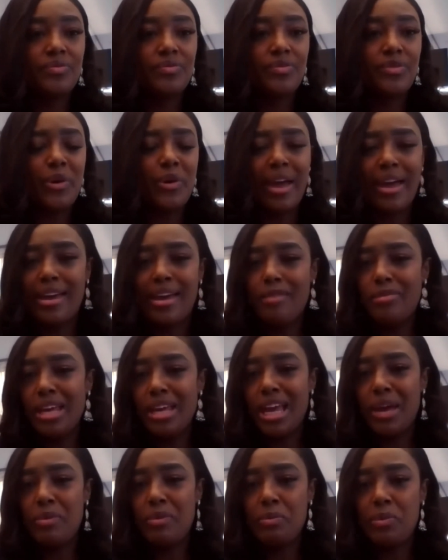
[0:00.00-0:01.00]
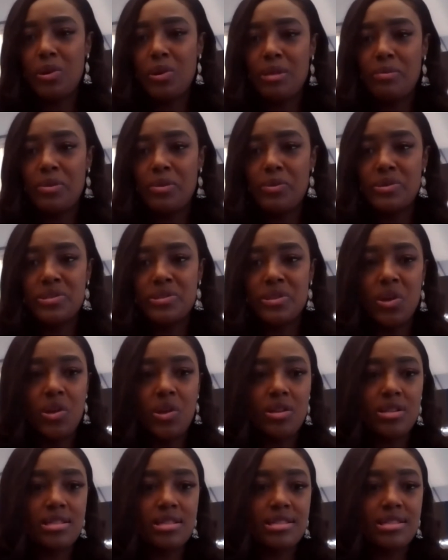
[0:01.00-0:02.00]
Okay, Emily, can we pull up the
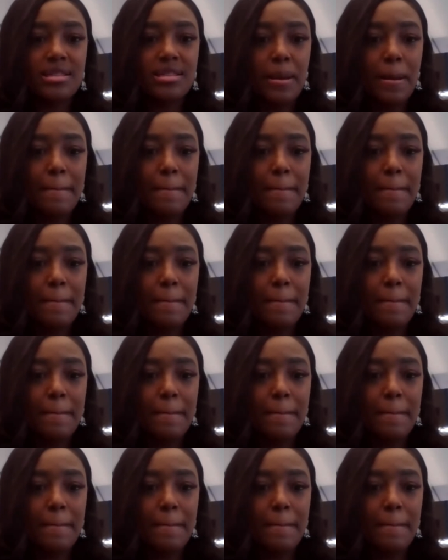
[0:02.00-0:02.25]
results?